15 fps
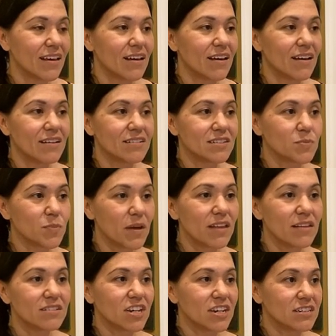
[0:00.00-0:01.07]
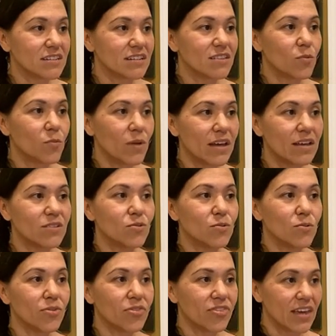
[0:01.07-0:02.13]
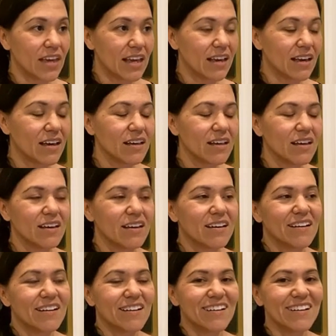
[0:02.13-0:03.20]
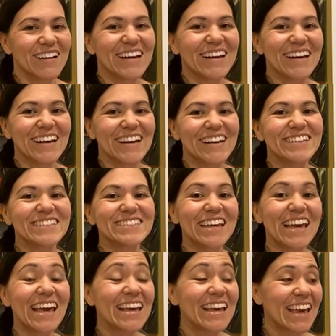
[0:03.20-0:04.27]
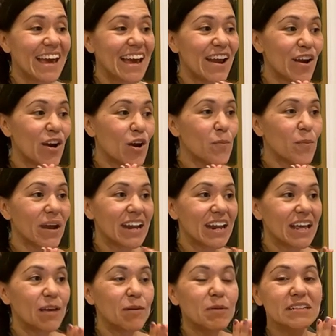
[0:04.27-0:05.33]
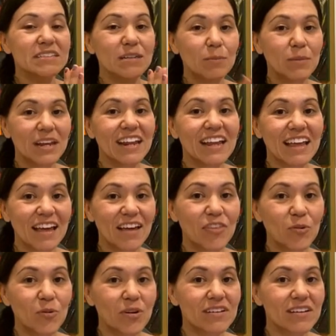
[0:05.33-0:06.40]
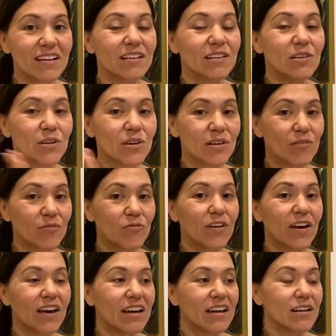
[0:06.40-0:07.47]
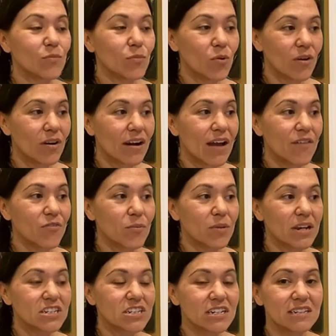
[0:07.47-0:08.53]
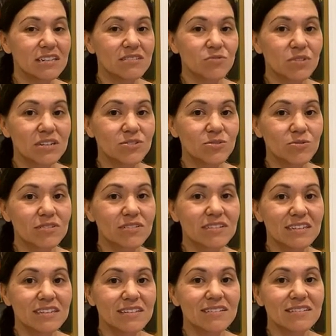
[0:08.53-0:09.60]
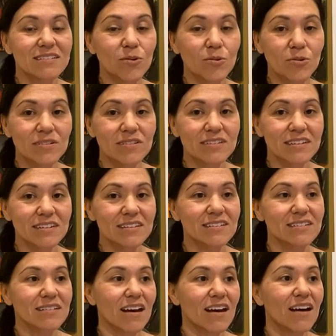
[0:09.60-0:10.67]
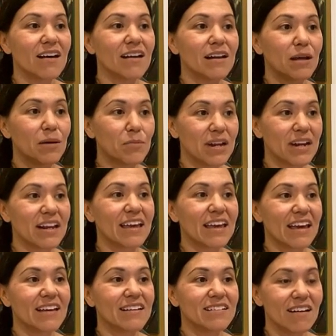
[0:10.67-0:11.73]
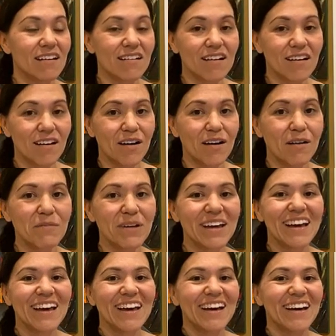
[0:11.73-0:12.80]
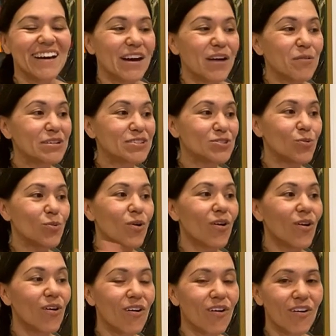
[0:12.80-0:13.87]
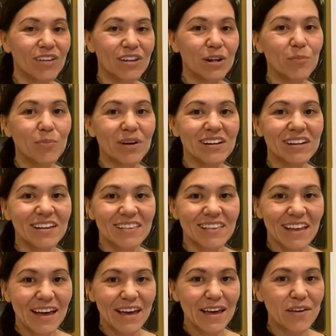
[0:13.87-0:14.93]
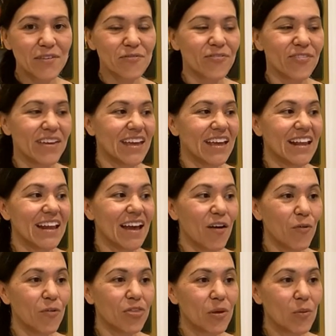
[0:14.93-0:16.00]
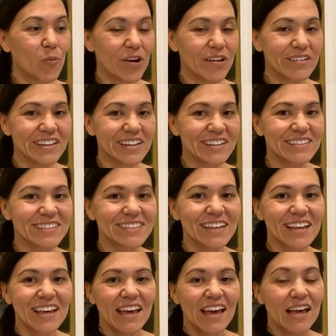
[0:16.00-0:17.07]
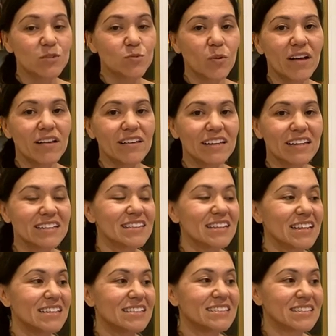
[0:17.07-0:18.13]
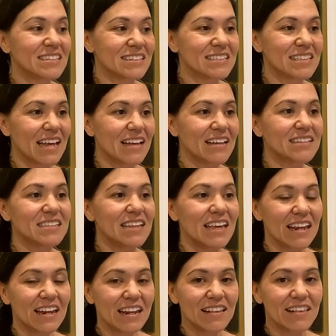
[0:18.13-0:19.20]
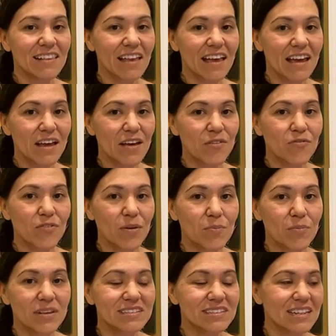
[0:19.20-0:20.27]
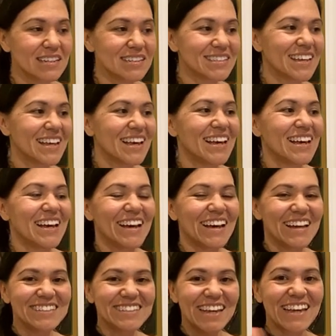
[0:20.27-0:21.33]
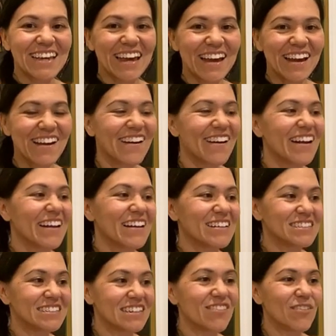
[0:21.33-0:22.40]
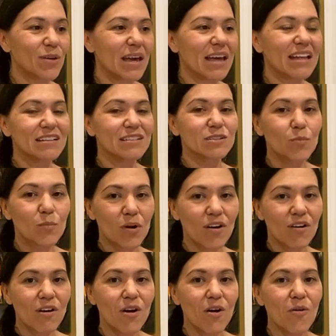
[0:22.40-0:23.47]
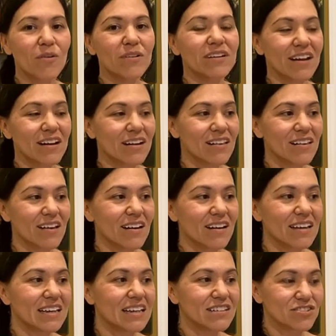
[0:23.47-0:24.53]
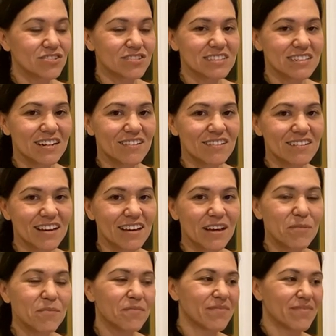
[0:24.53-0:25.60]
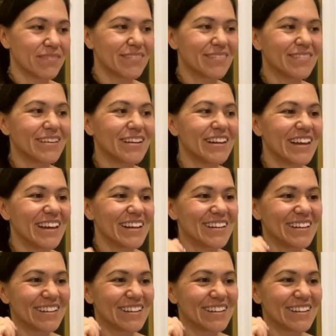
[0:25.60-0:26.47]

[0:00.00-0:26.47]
uh, just by changing the way you think. All right, guys, take care. My name is Amena Kay Thornton. You can find more affirmations, resources, courses on amenakay.com. I wish you all an abundant life in health and wellness, as well in, success and in life and business. Uh, take care, and I'll see you again tomorrow, 9 o'clock Eastern Standard Time. Good night.